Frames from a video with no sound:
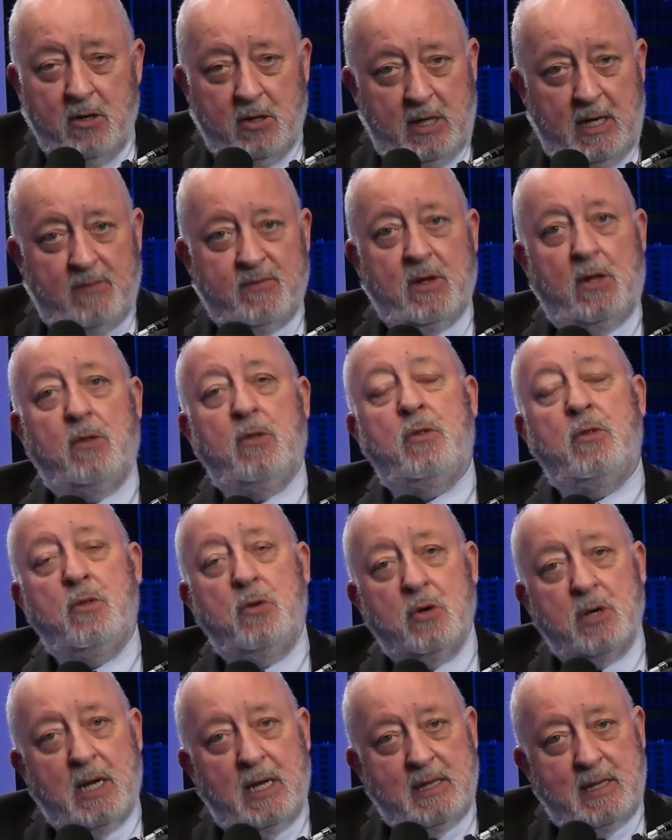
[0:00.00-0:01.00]
You have to
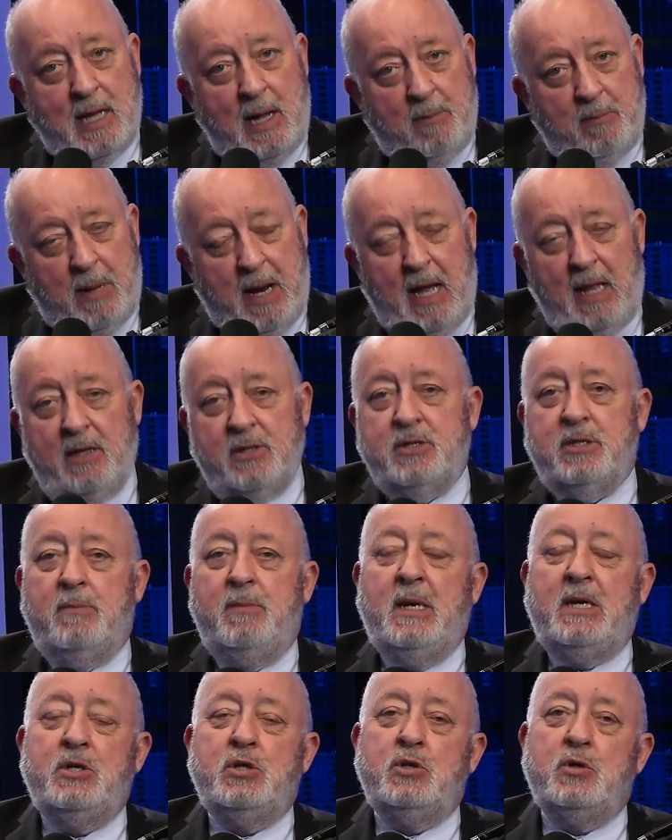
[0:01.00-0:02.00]
look at that balance and
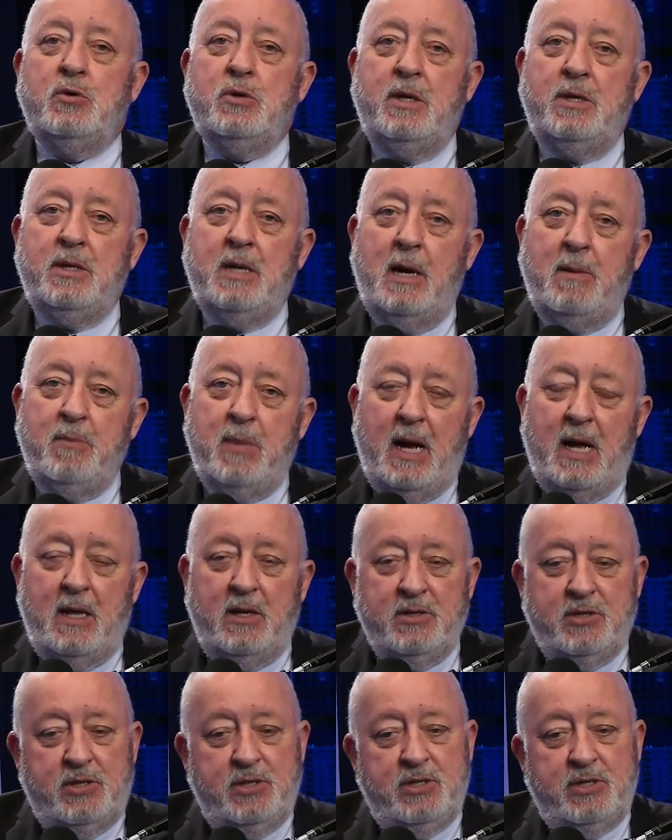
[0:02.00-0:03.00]
make sure that that
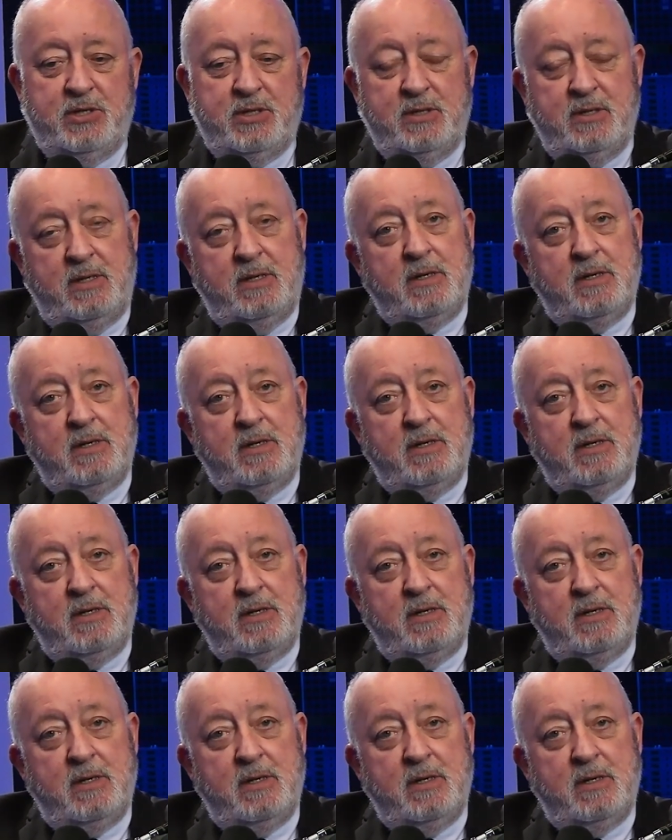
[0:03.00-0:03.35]
balance is